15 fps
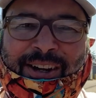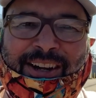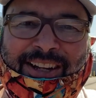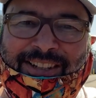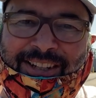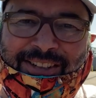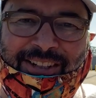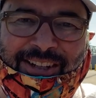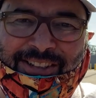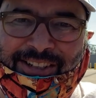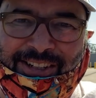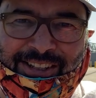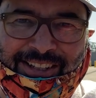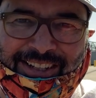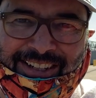not to touch
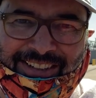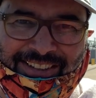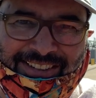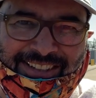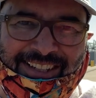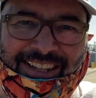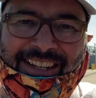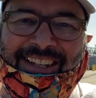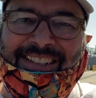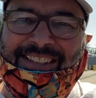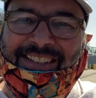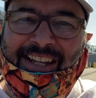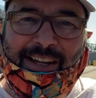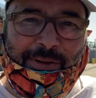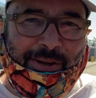anything else.
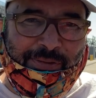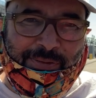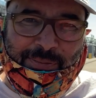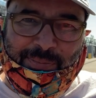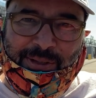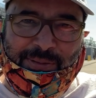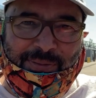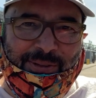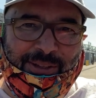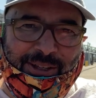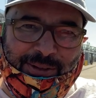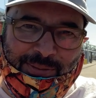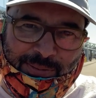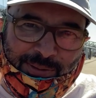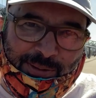Stay away from people.
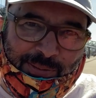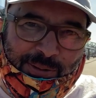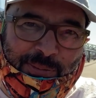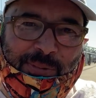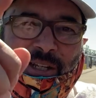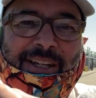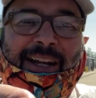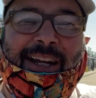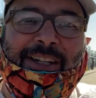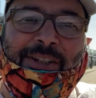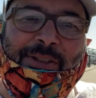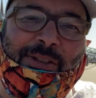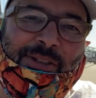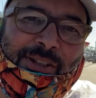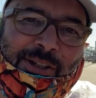And remember to be kind to
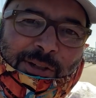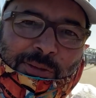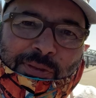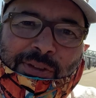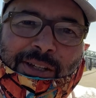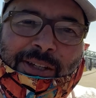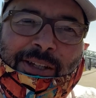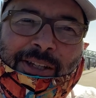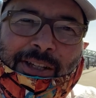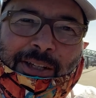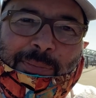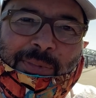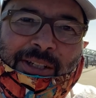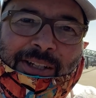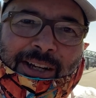yourself
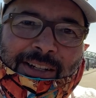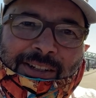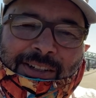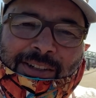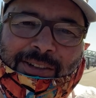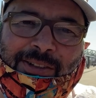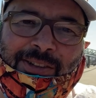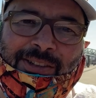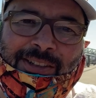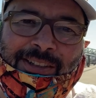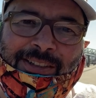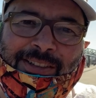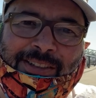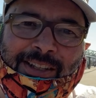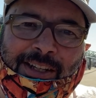and be kind to others.
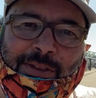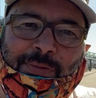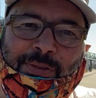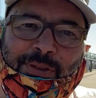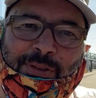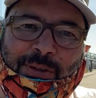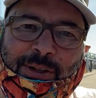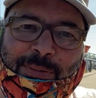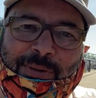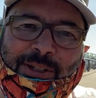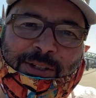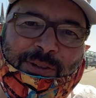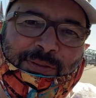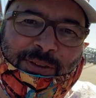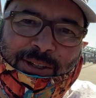Thanks for joining me.
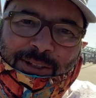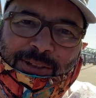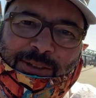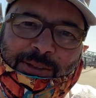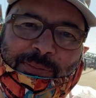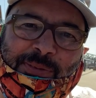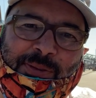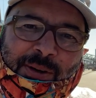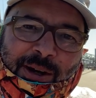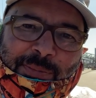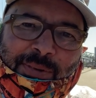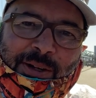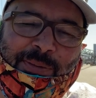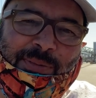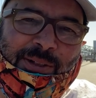Don't forget to
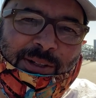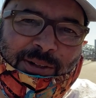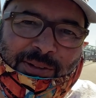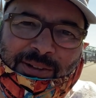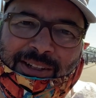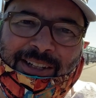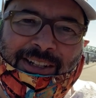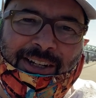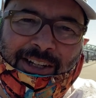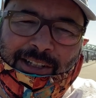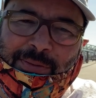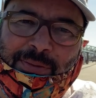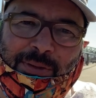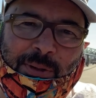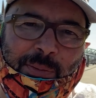subscribe down below. I'll
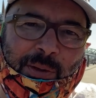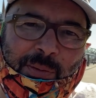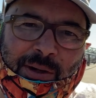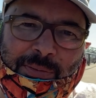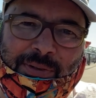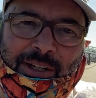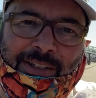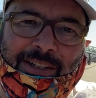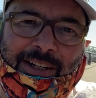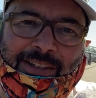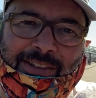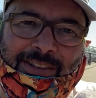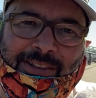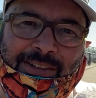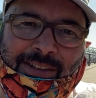even throw my website
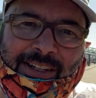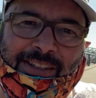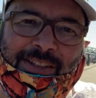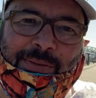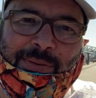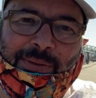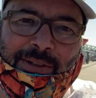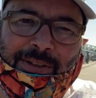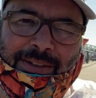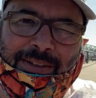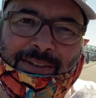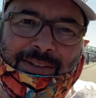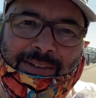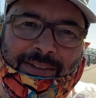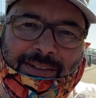down there. Thanks, everyone.
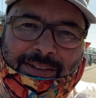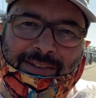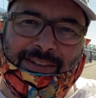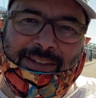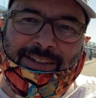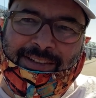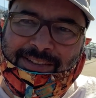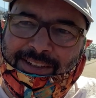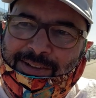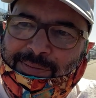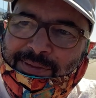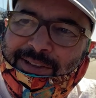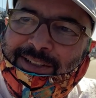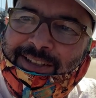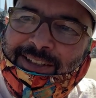See you next
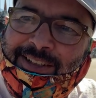time.